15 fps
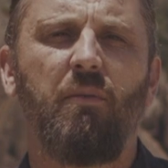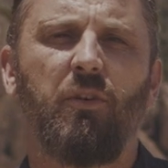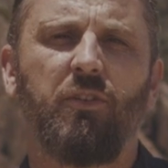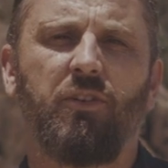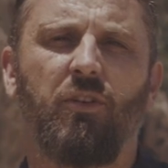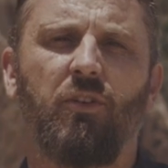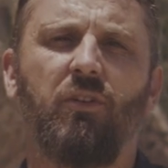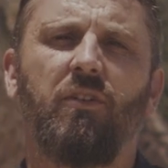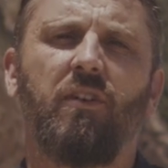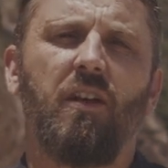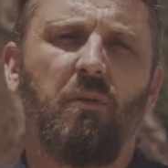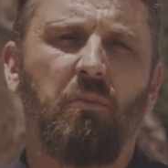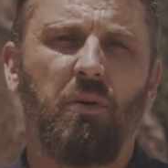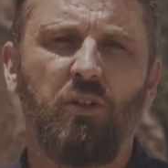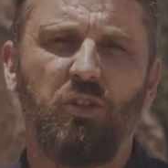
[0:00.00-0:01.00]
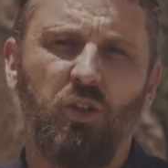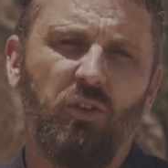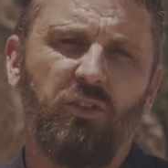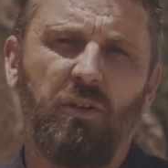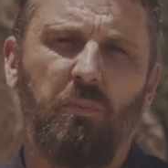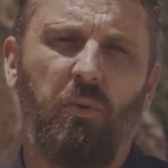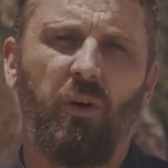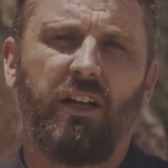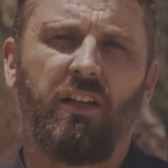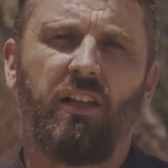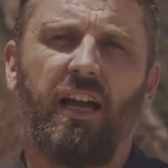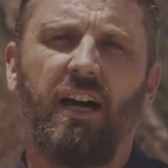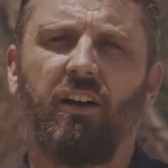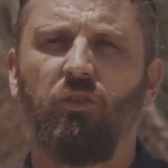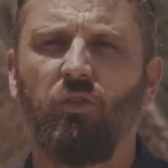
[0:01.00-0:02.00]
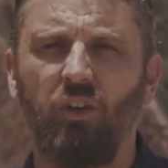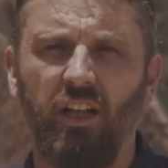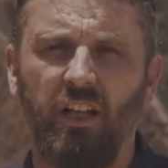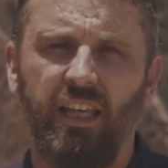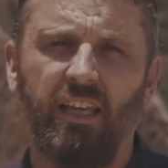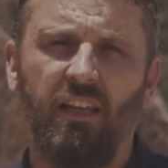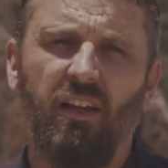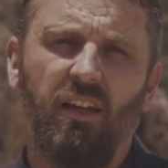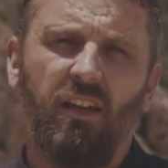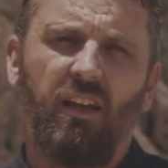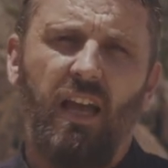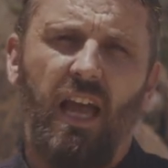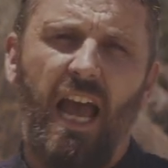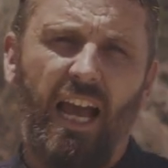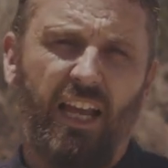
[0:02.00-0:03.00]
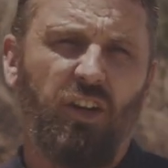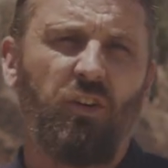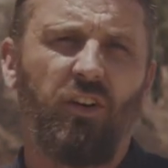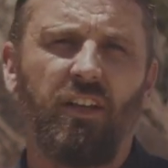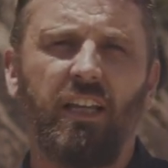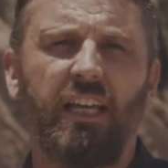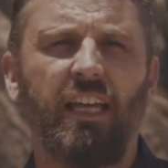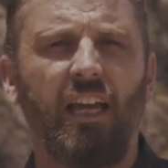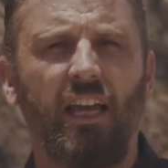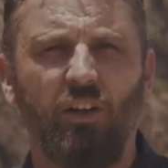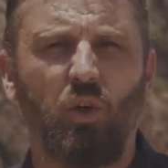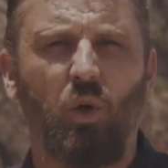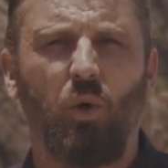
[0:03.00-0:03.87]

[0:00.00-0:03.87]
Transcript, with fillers: able to produce a point cloud really accurately and